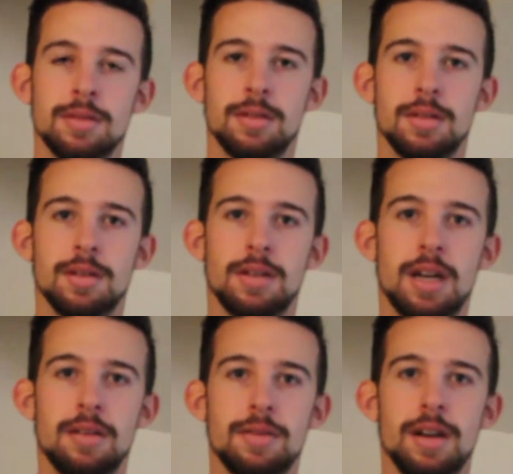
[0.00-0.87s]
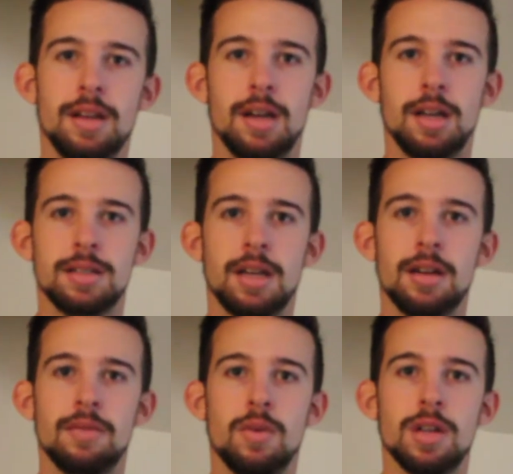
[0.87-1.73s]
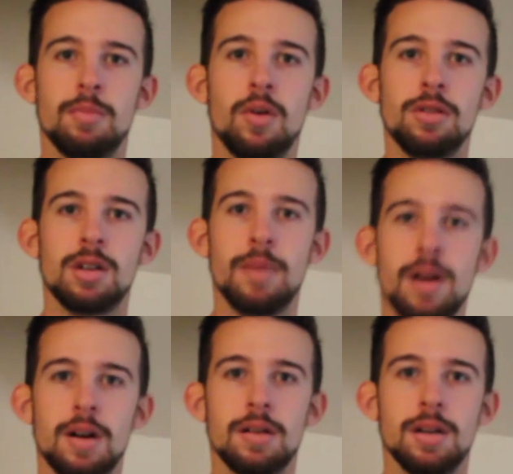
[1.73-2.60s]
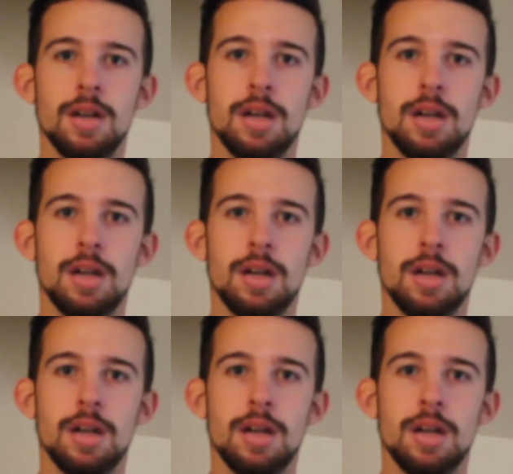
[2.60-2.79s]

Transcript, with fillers: ready? How ready? A uh, scale of one to polar bear.